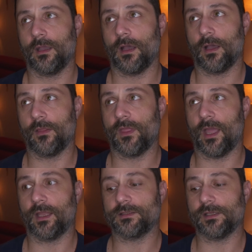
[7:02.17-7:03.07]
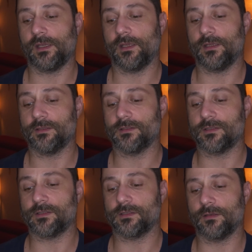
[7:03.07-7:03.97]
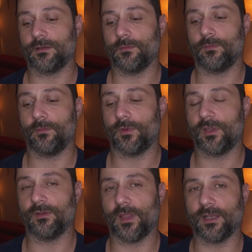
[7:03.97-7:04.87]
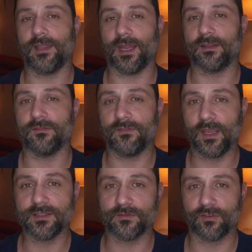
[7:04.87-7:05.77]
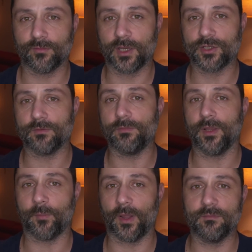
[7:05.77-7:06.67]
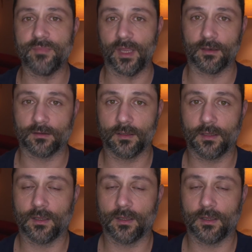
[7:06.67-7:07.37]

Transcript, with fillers: uh, that is that, that conveys information bit by bit.